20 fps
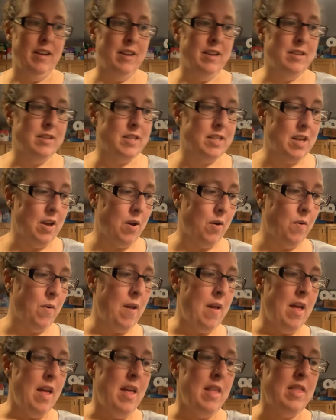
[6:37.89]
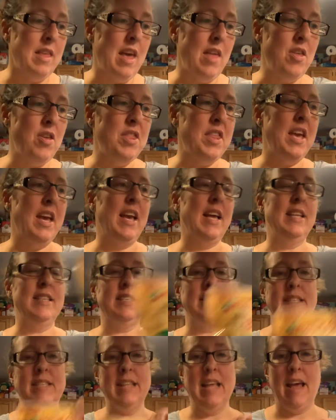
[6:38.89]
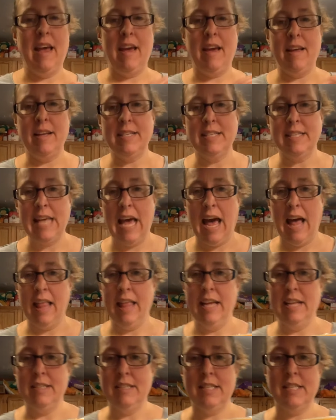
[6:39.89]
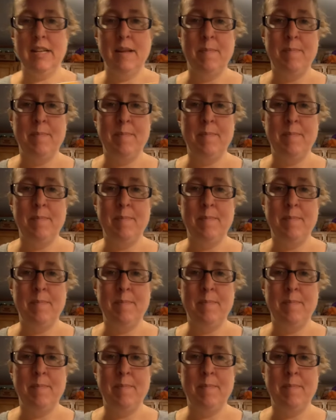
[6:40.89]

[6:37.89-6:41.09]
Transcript: So the other thing is like salads.